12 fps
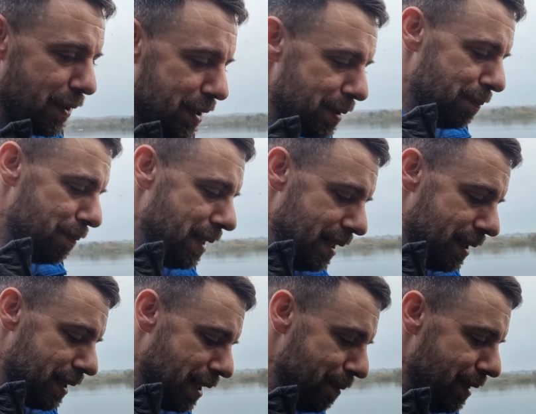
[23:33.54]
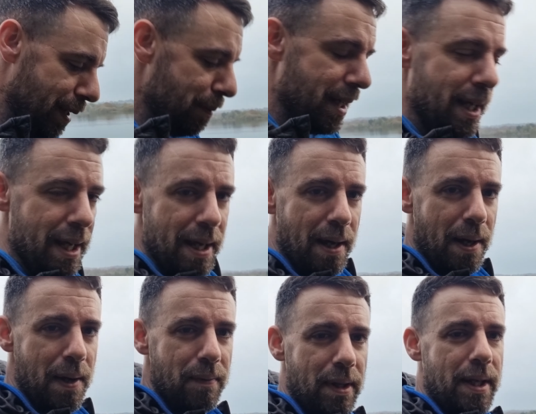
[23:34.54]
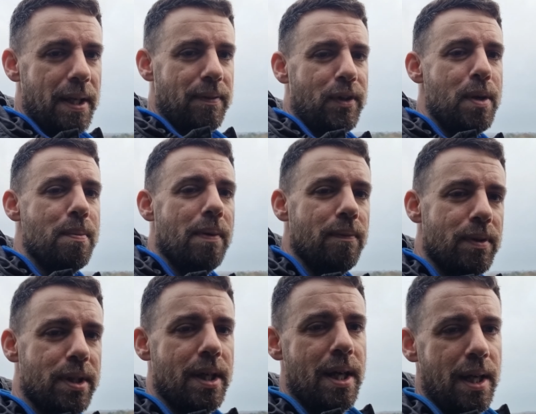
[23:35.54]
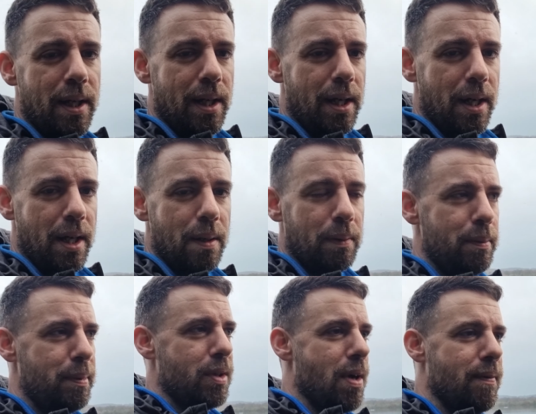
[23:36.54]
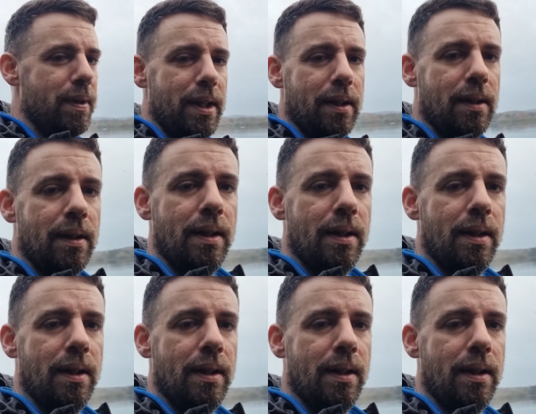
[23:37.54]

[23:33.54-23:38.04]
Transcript: got some plans coming up over the next few months, and I'm going to be traveling.